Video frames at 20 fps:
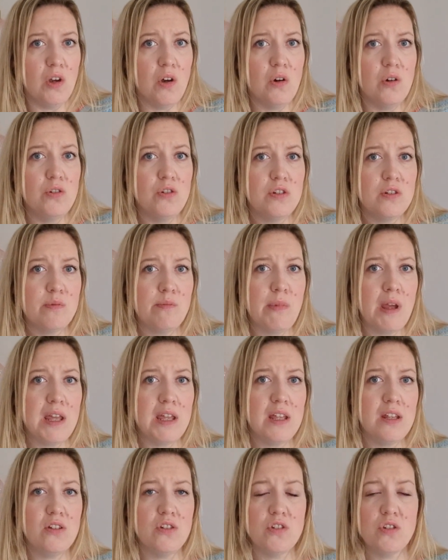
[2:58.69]
or just
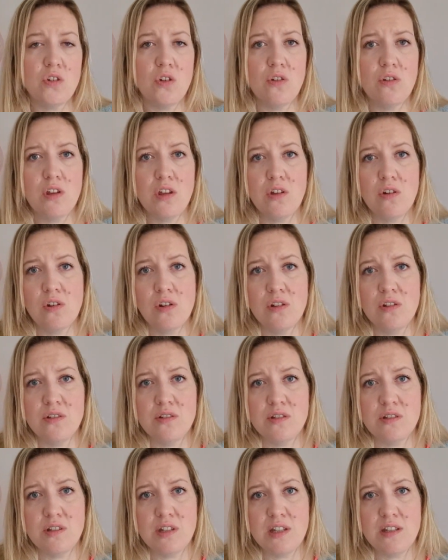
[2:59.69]
making sure that you're
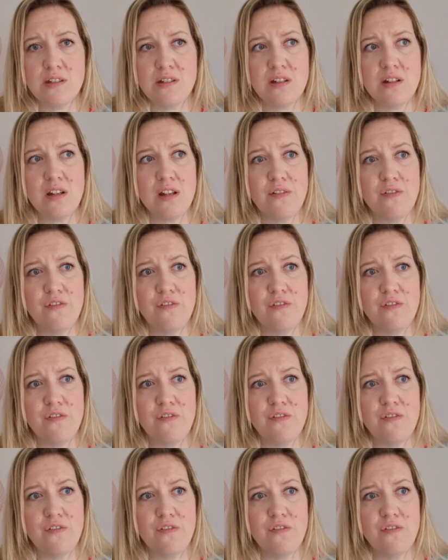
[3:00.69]
consistently